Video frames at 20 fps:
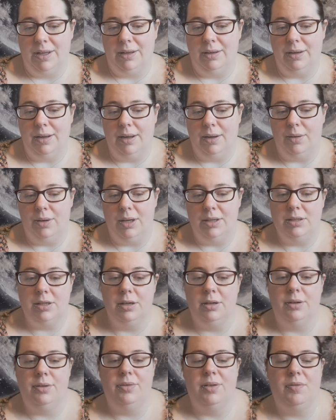Now, I
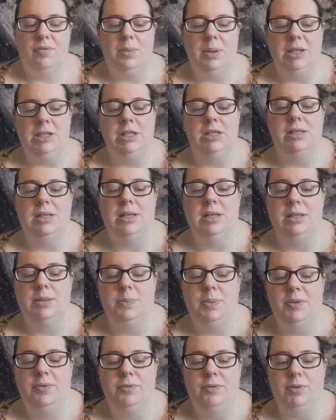don't know if I've mentioned this
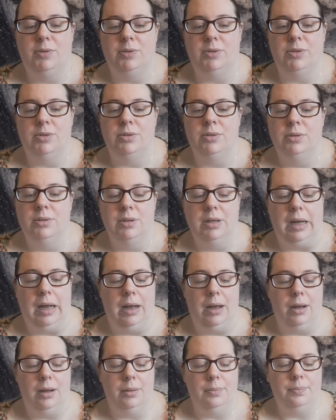before,
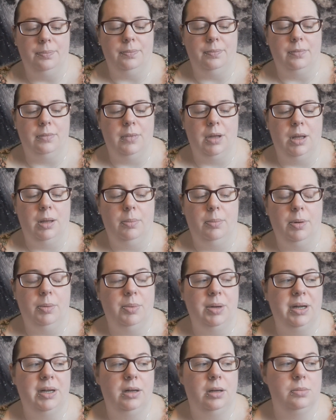but
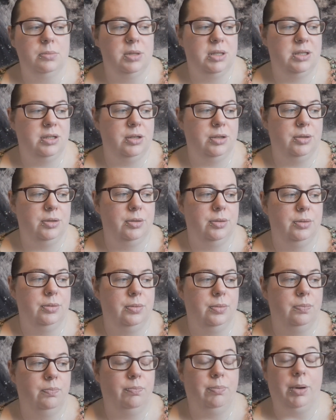when it comes to
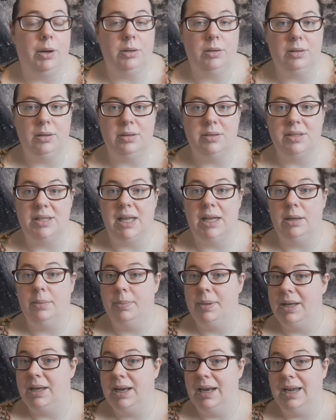bottles, they can
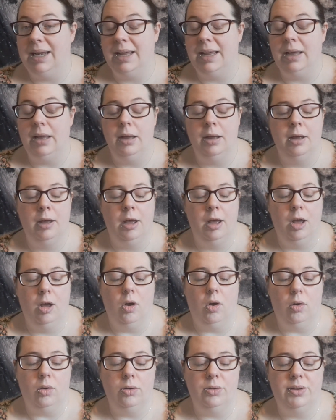be clear
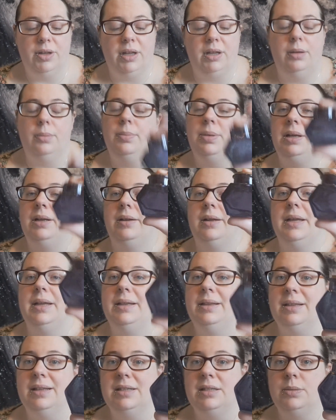or they can be
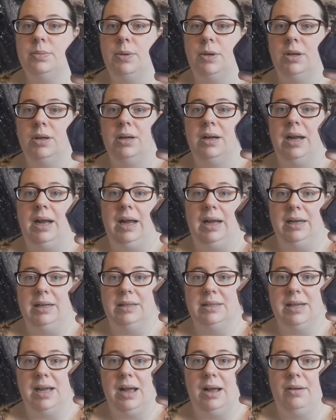like this one
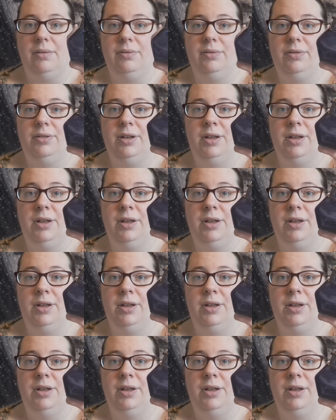and have